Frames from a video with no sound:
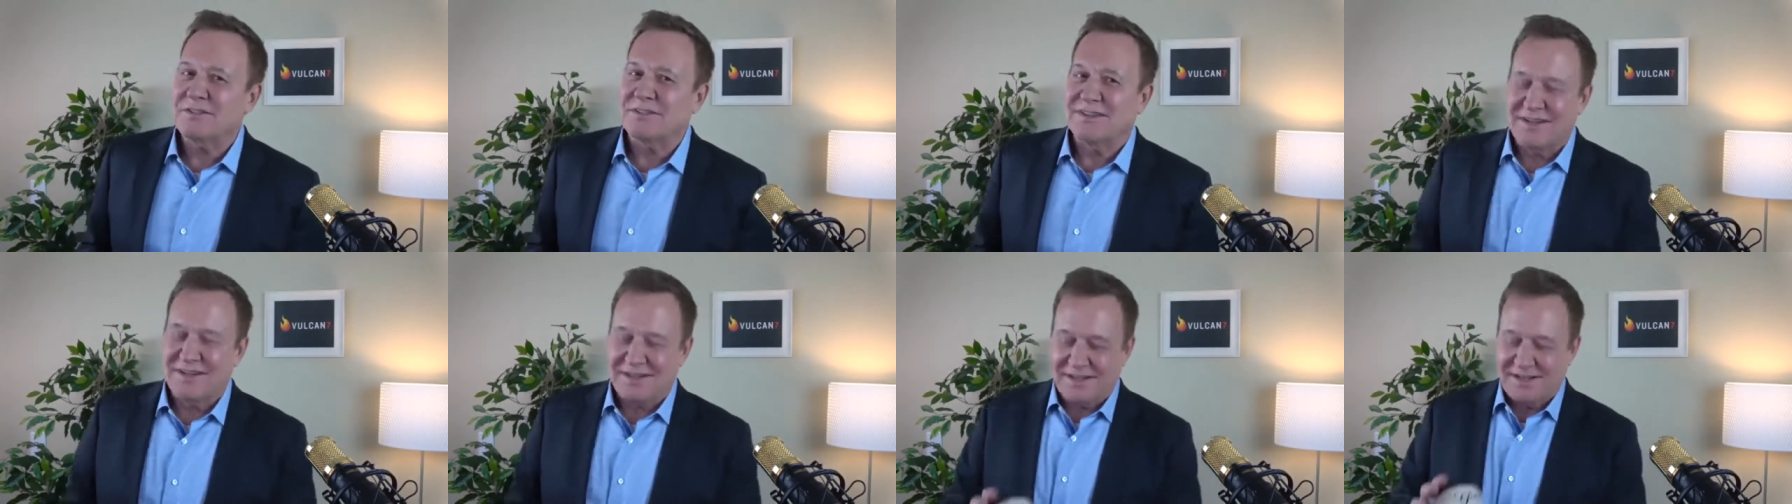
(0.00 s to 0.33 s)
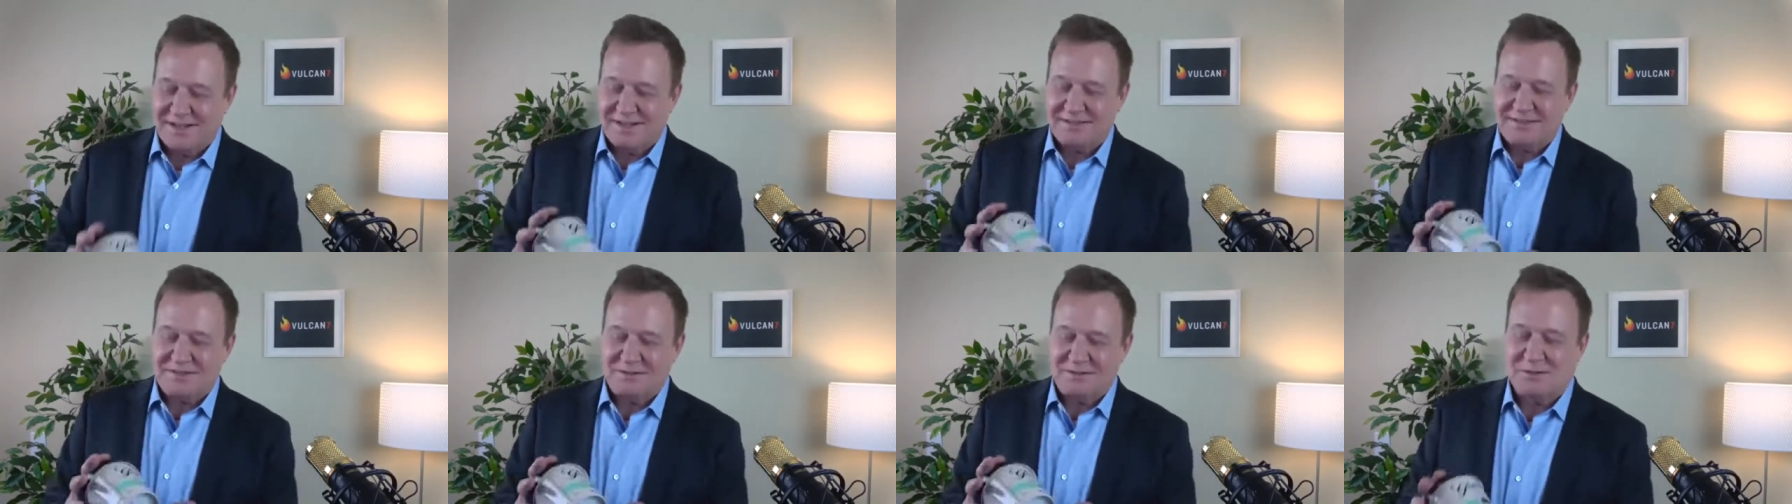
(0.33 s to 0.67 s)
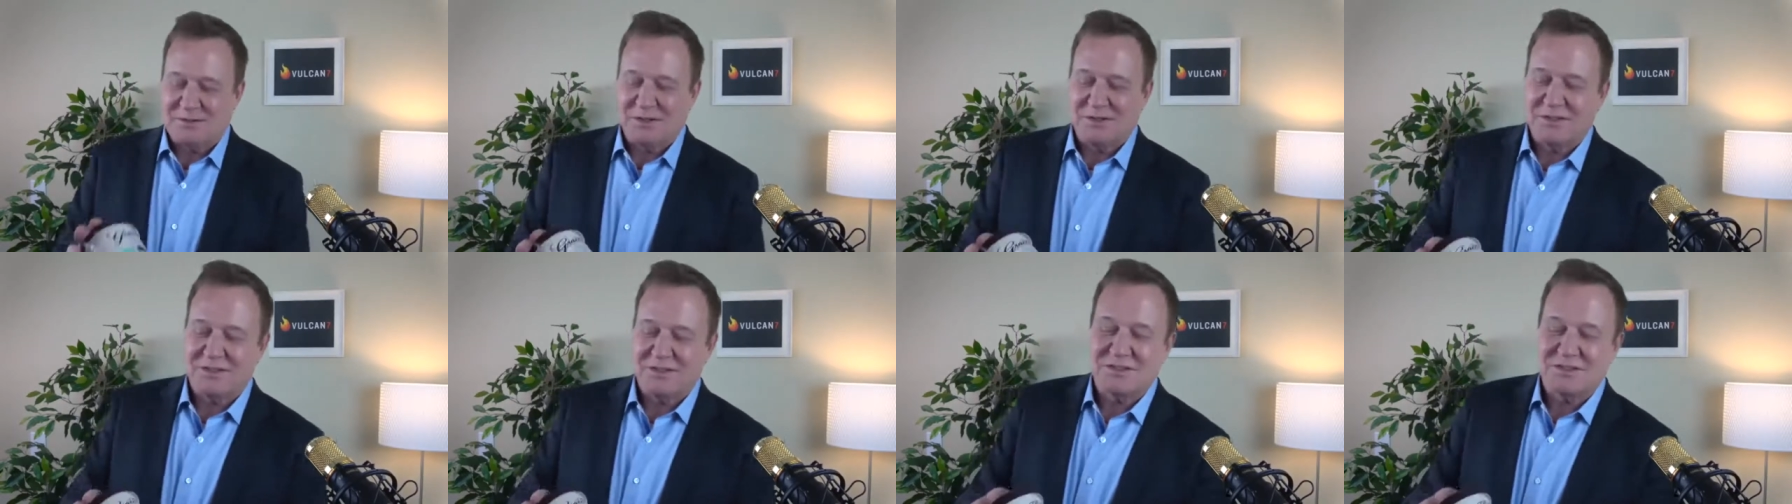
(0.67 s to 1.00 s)
and get some
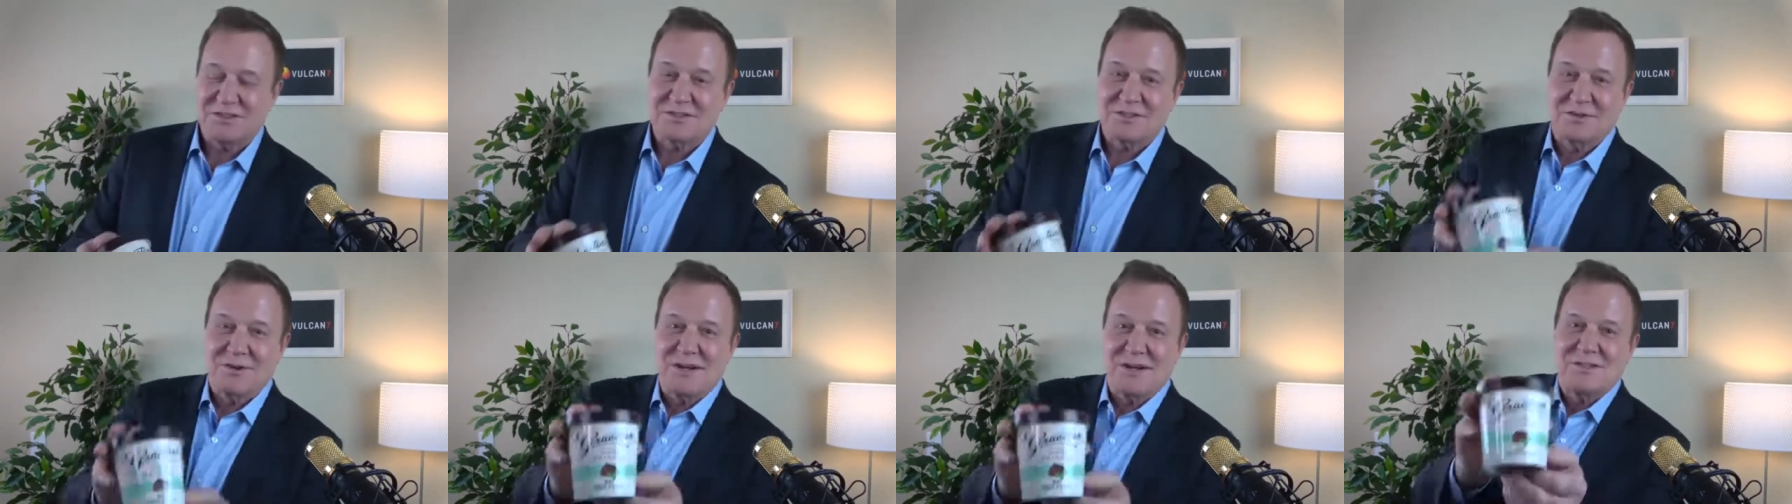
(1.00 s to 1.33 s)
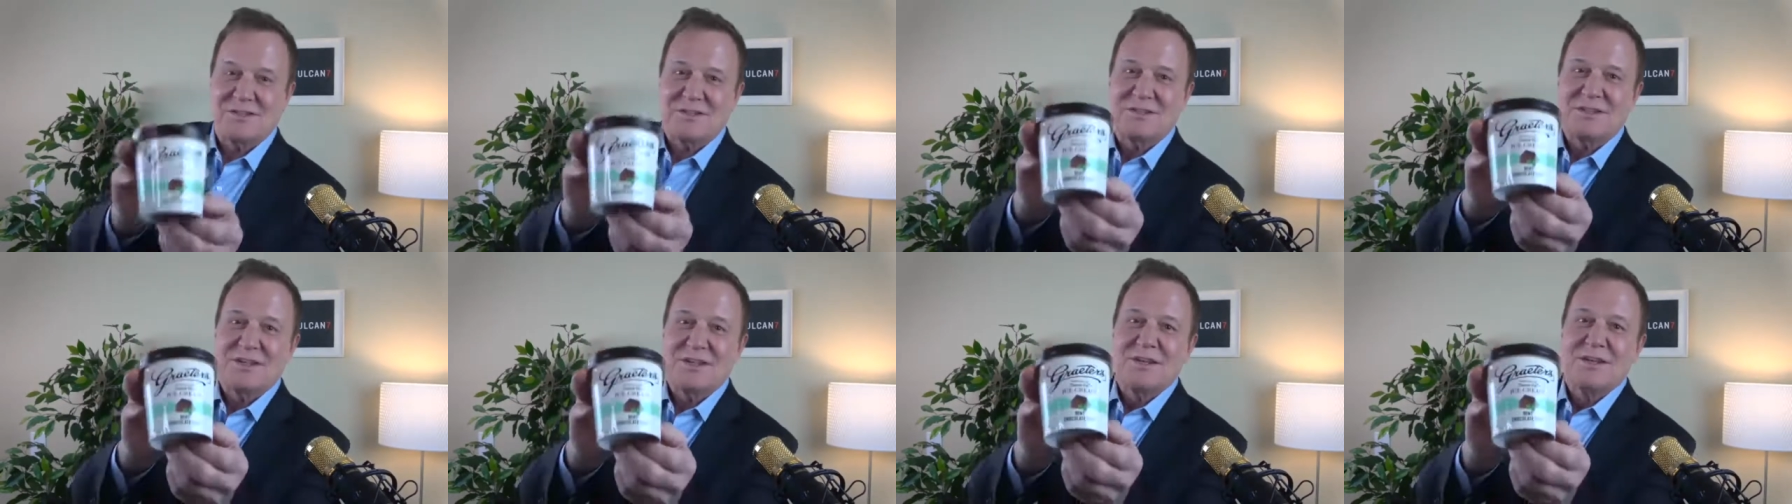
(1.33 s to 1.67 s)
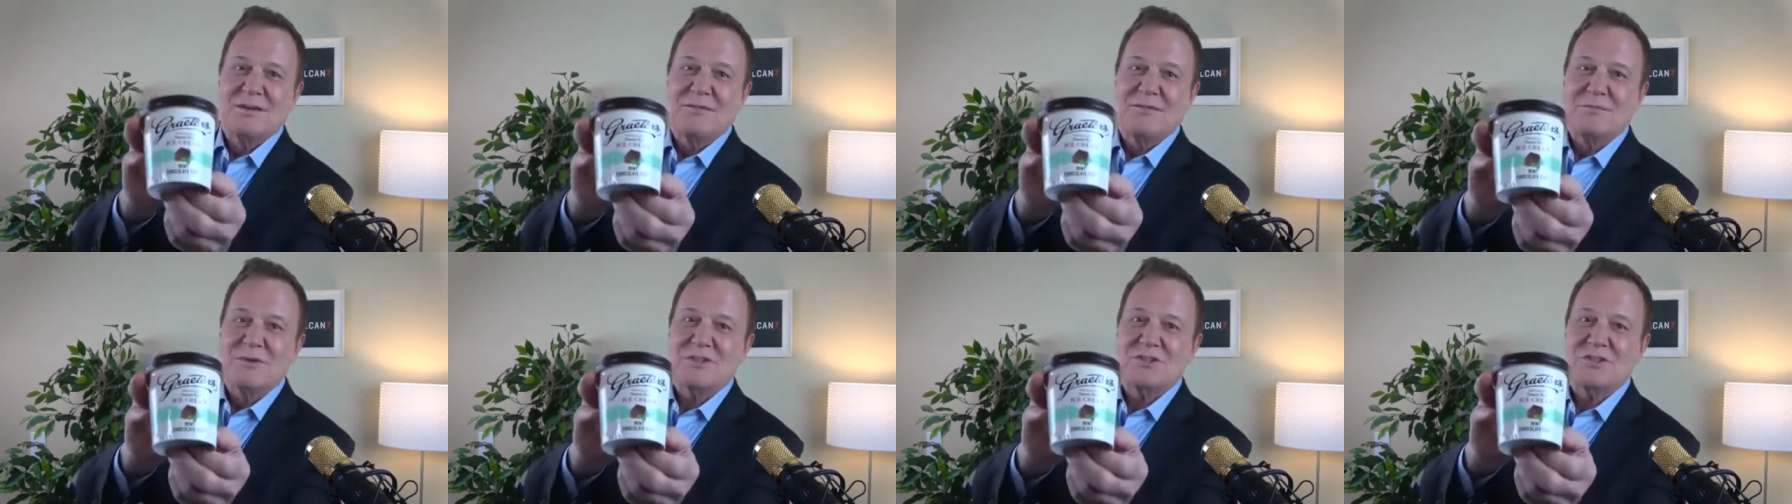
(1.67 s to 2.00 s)
delicious Grater's
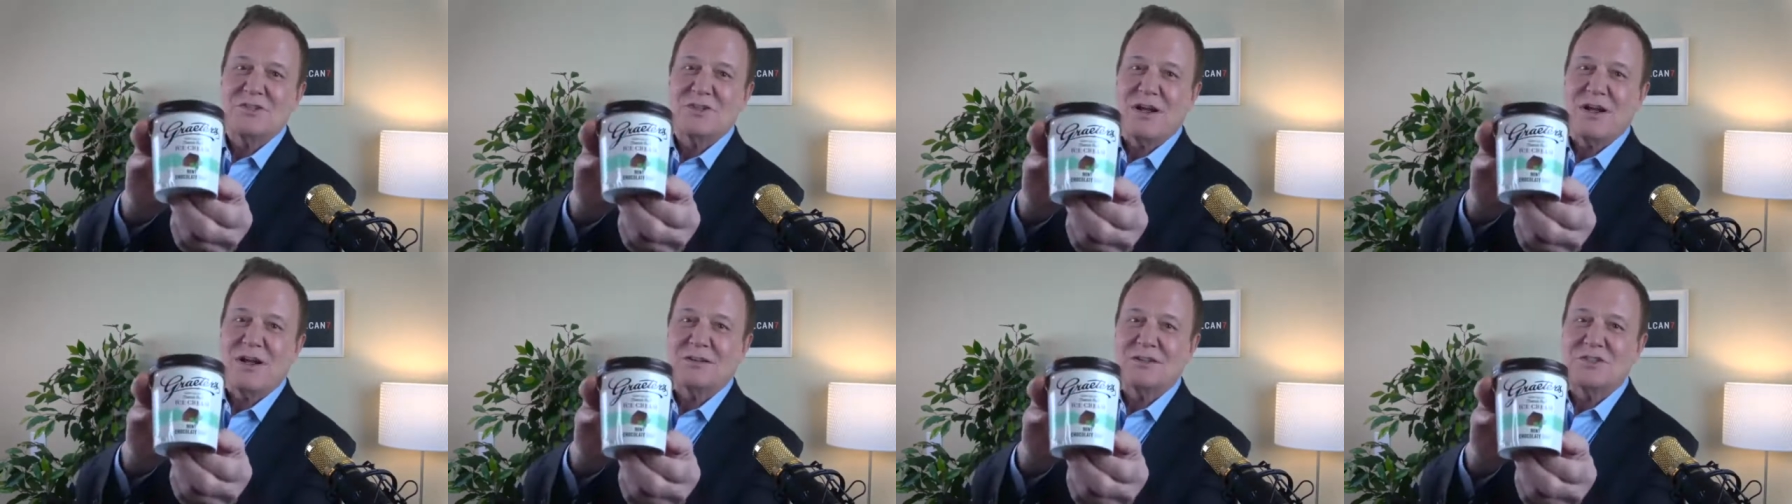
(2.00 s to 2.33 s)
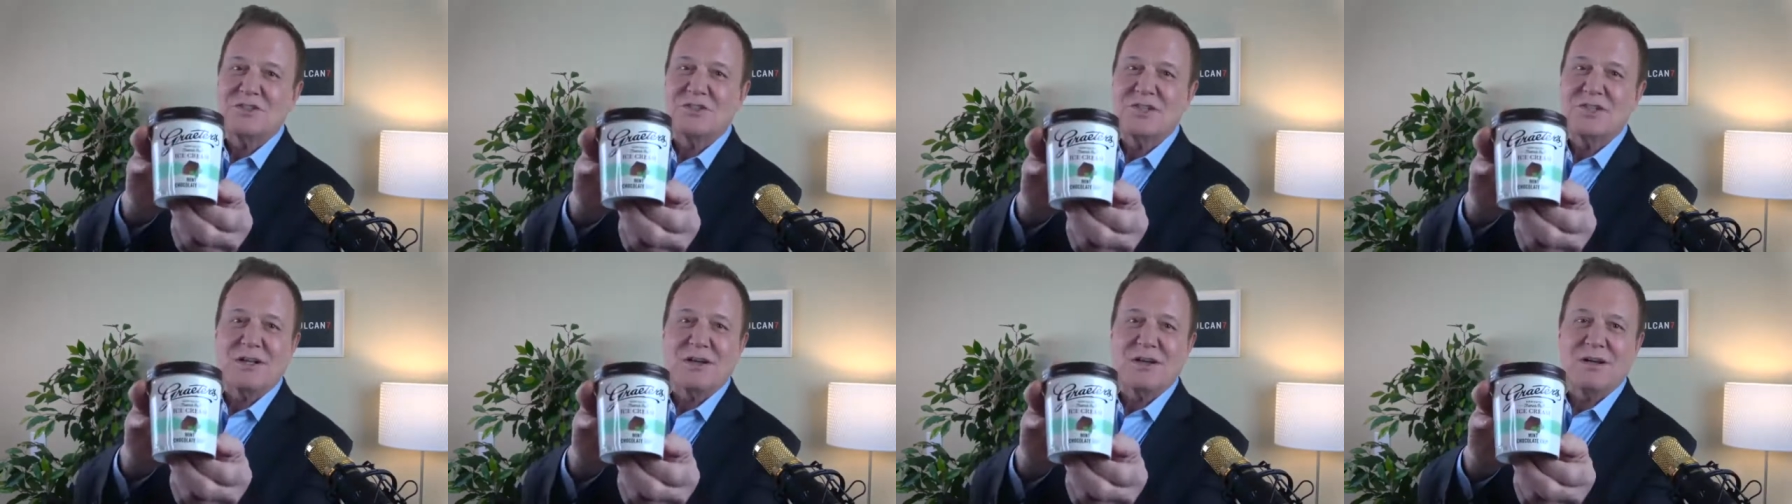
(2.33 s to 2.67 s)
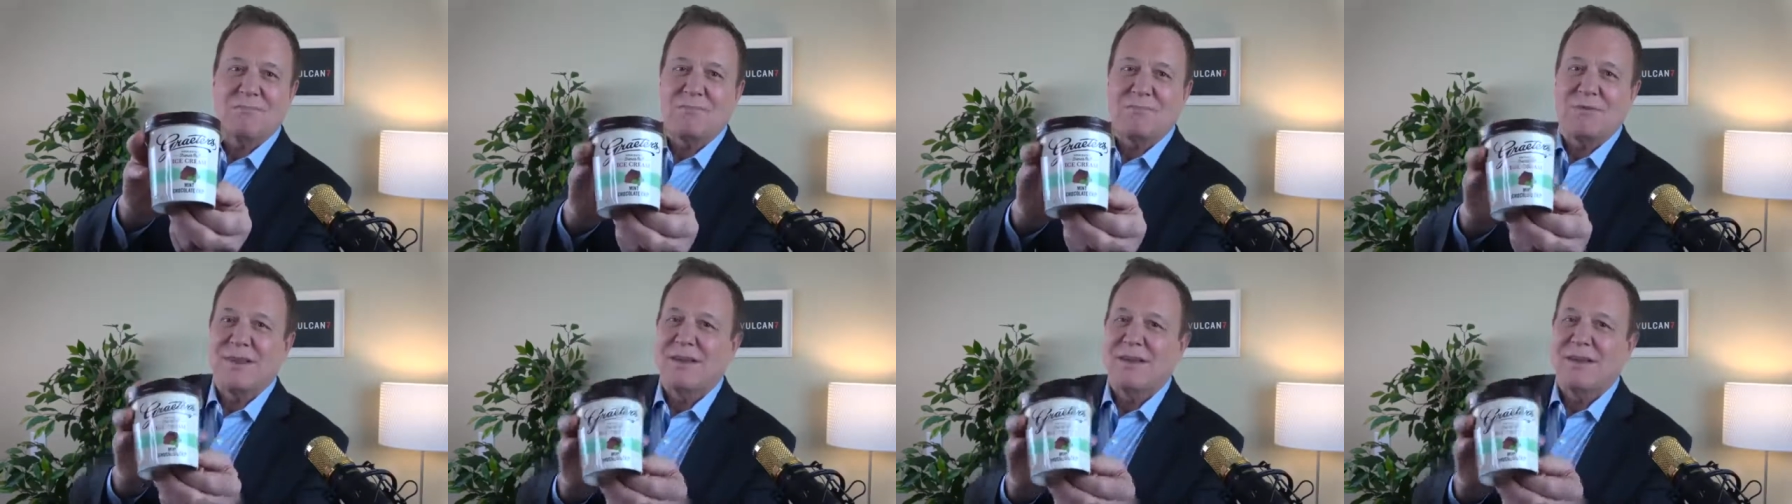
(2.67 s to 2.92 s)
mint chocolate chip